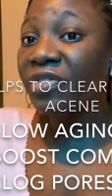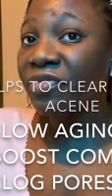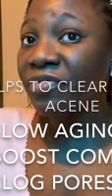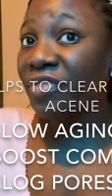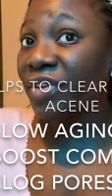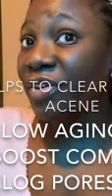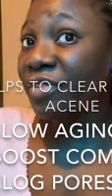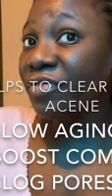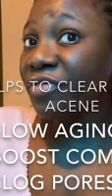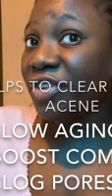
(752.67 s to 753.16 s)

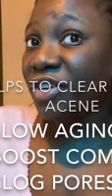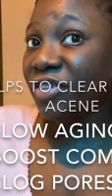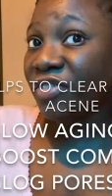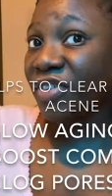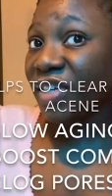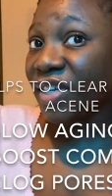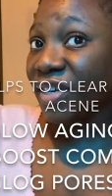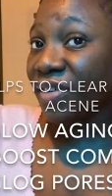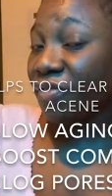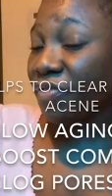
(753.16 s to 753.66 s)
very,
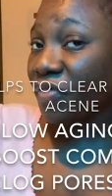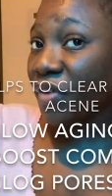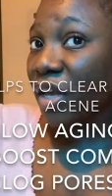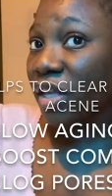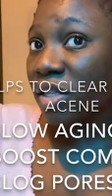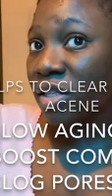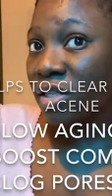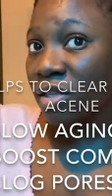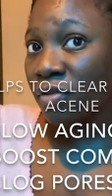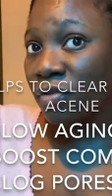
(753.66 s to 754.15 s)
very
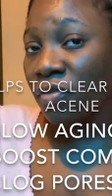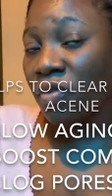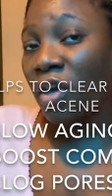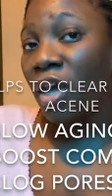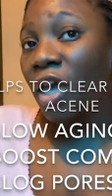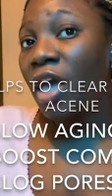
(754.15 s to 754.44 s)
effective,